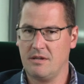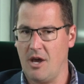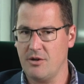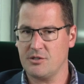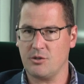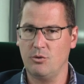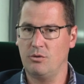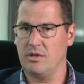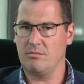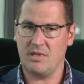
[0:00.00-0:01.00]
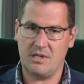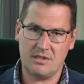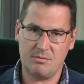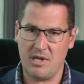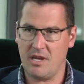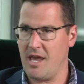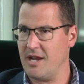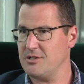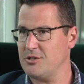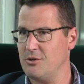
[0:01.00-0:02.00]
go to school and be speaking
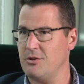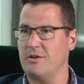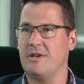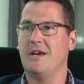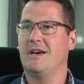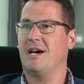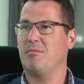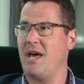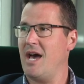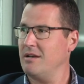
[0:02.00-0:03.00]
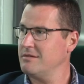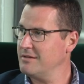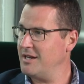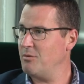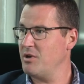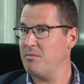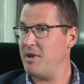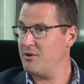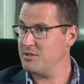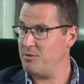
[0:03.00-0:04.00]
out of turn about you know what your
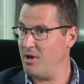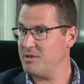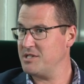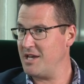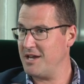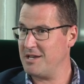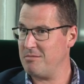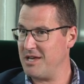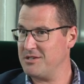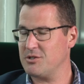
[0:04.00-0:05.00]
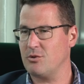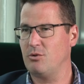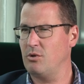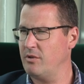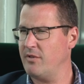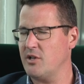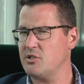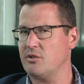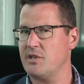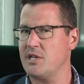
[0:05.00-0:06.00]
parents might be saying about the school all of those
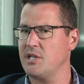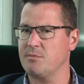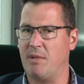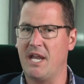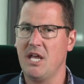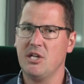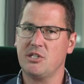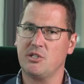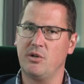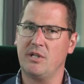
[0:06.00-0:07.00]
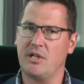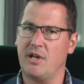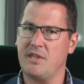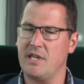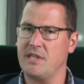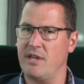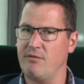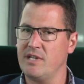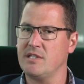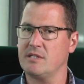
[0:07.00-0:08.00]
sort of things but certainly i think
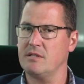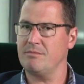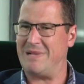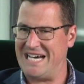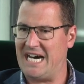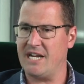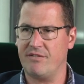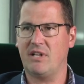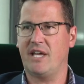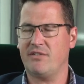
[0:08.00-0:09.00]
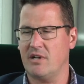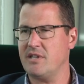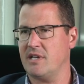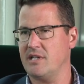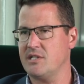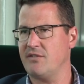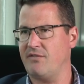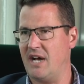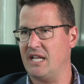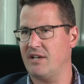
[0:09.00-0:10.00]
there is part of the left and i think it is the
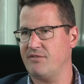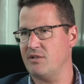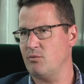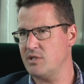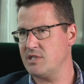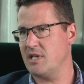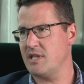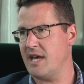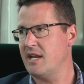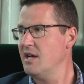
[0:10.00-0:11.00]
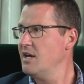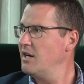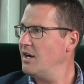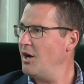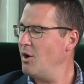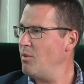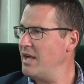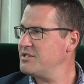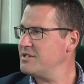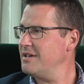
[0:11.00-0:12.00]
far left that would see that I, I
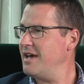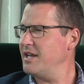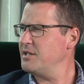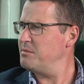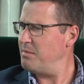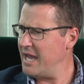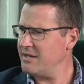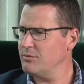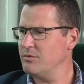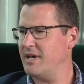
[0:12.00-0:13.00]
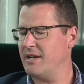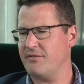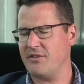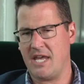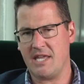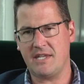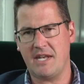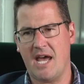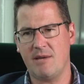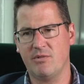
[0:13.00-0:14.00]
once had a debate, and I forget the
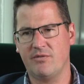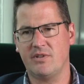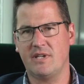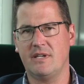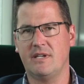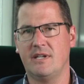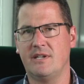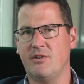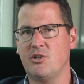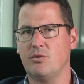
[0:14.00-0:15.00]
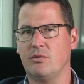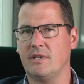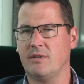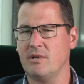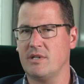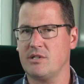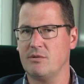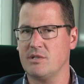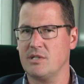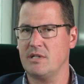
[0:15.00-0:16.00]
name of the individual. Was, she
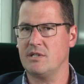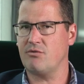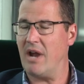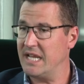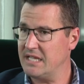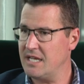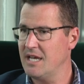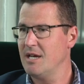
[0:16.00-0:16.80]
was an Israeli